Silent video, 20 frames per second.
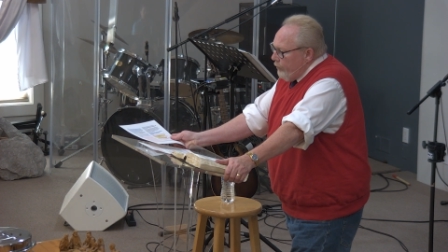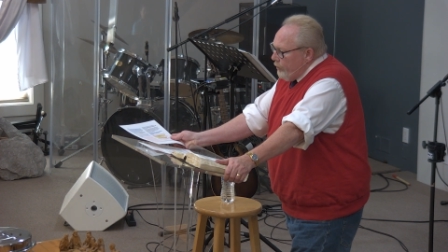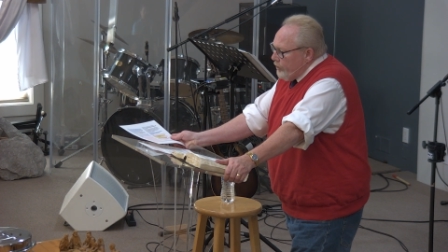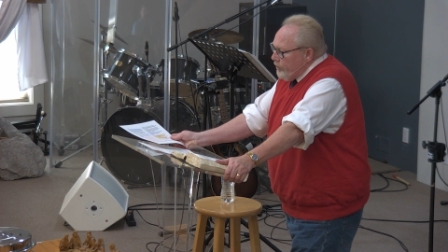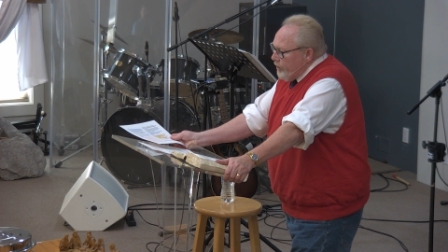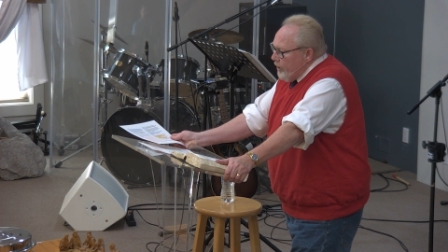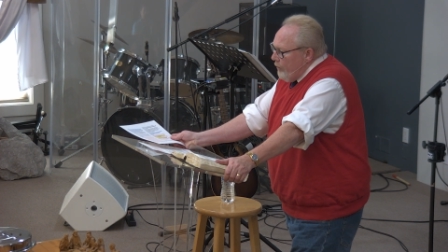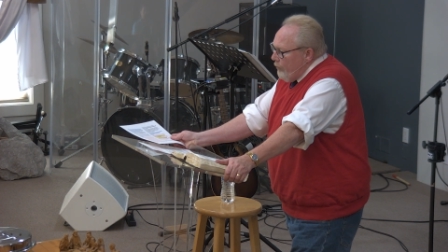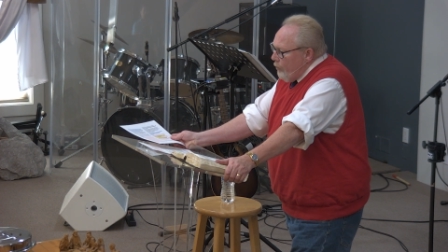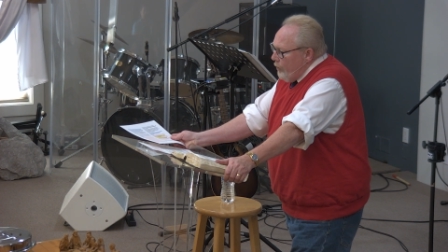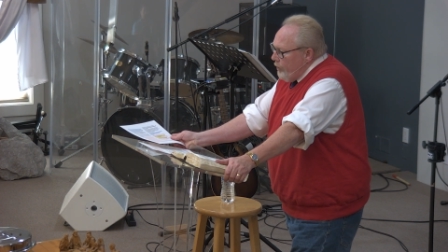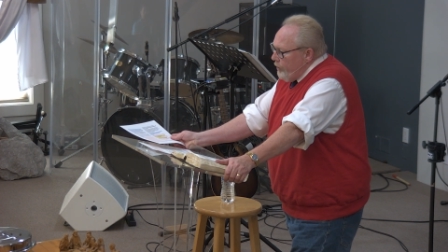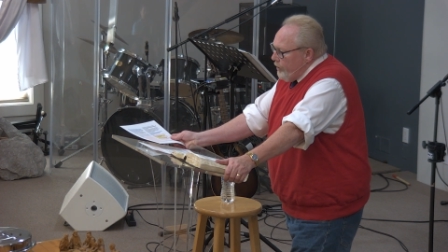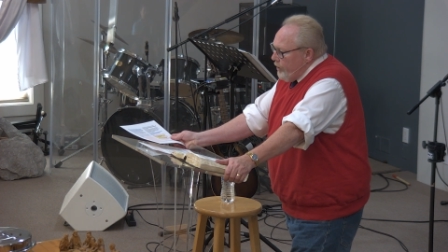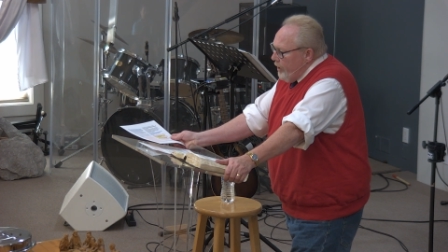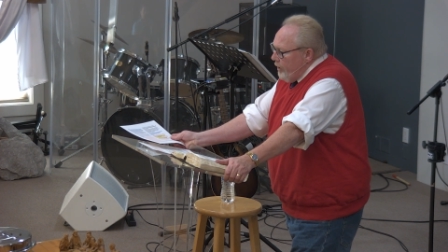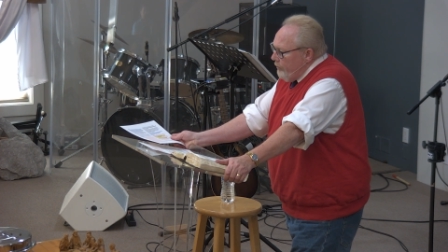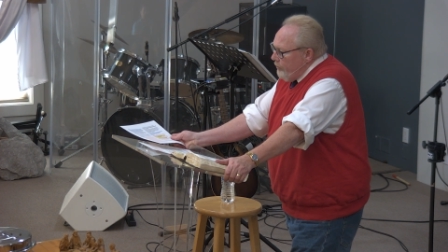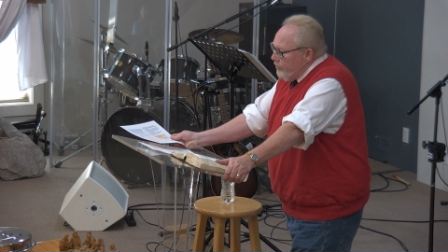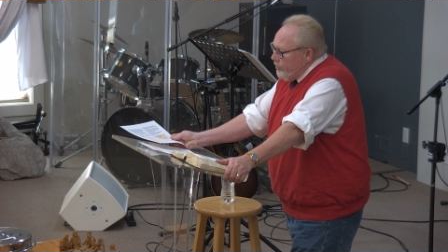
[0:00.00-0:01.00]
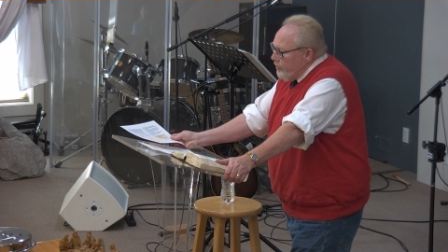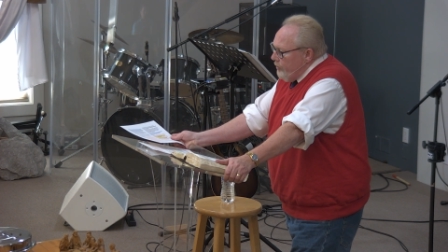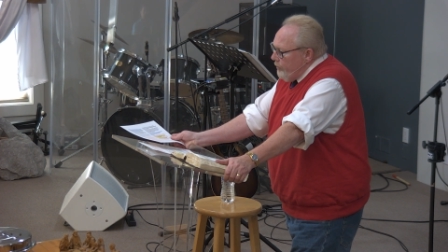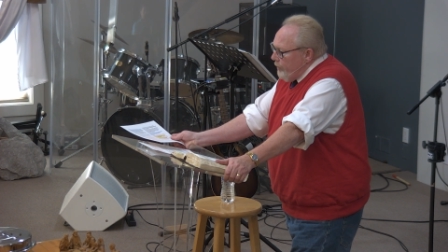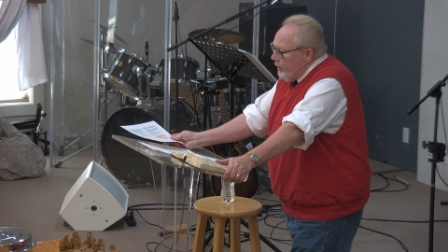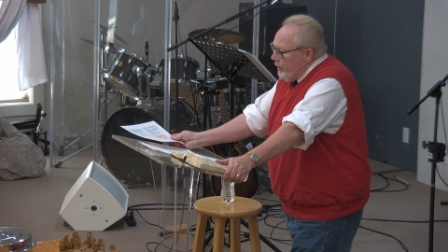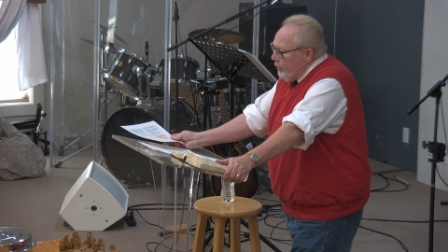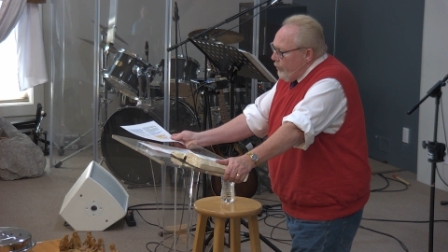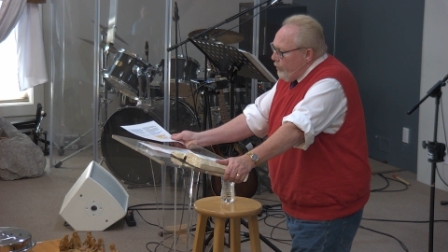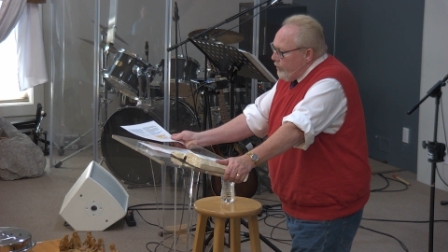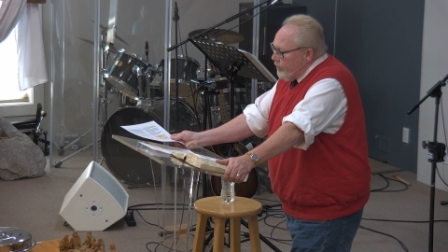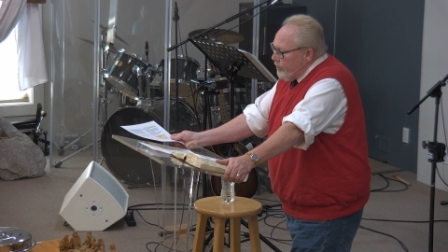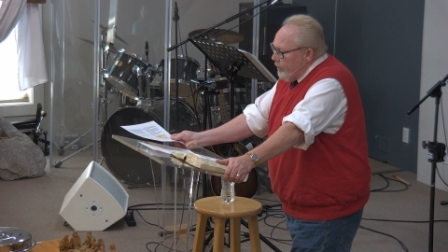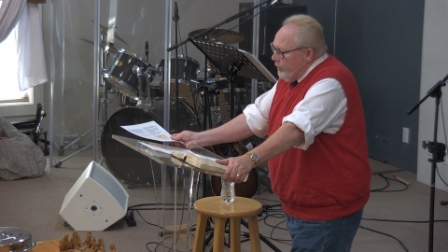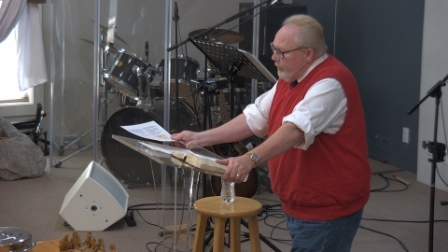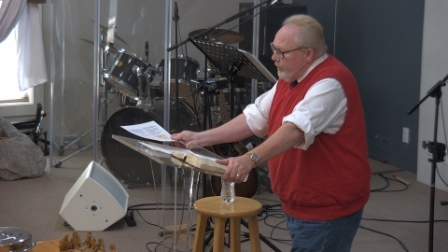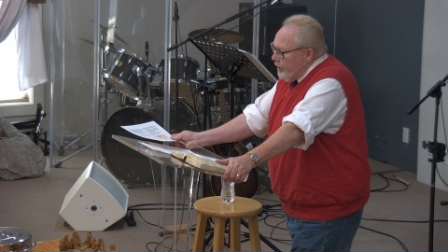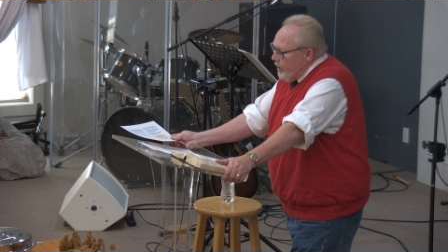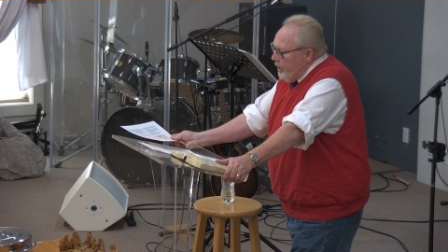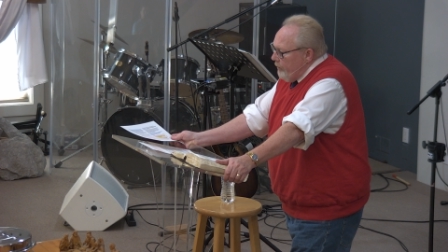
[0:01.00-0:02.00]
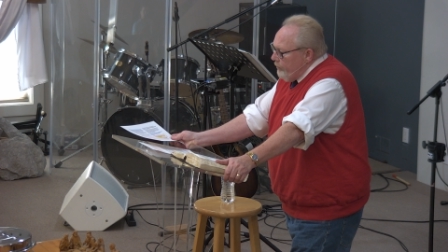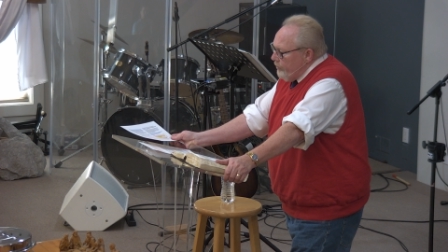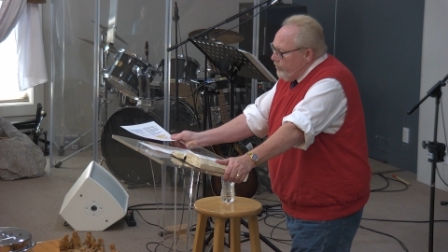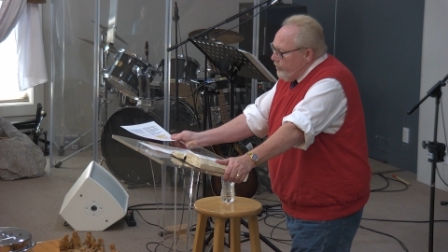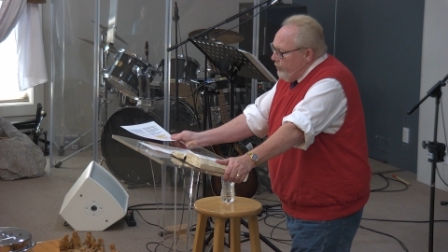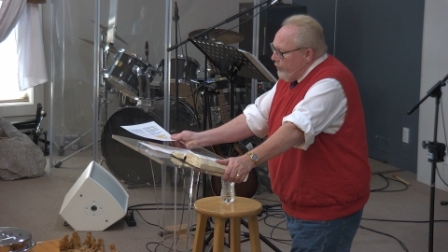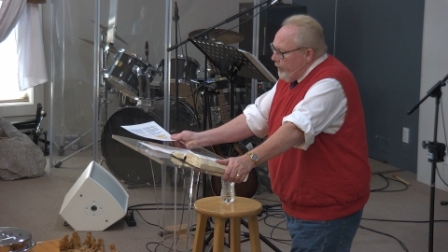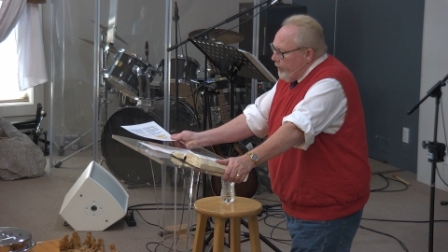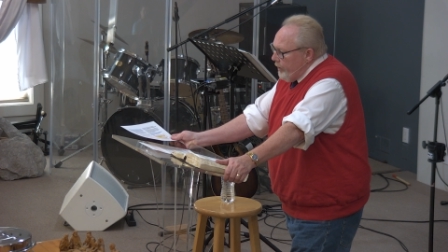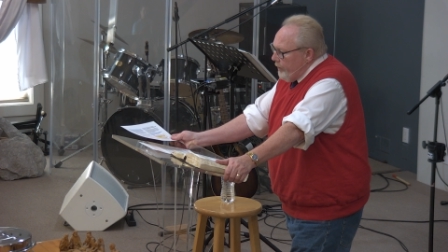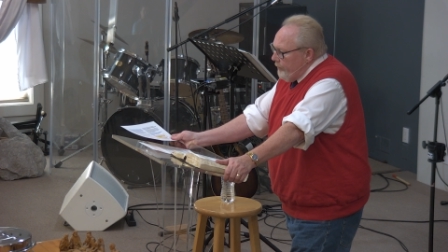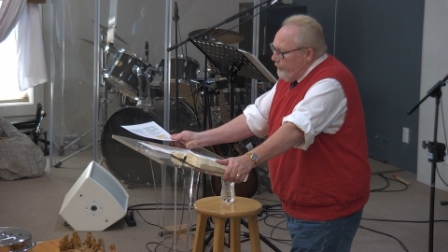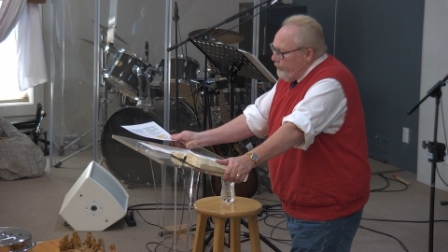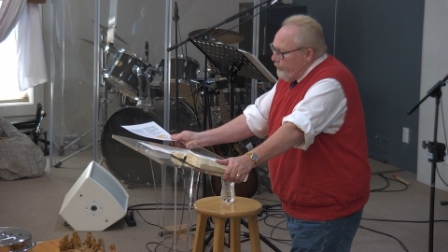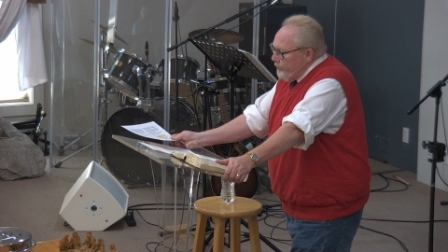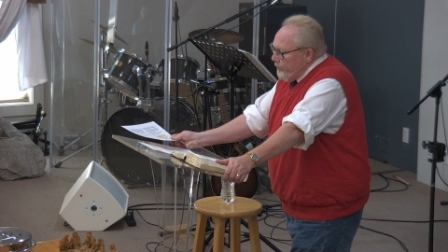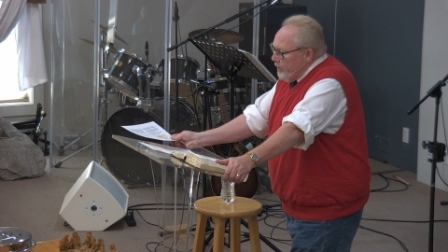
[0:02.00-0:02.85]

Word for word: for someone comes to me, when someone comes to me,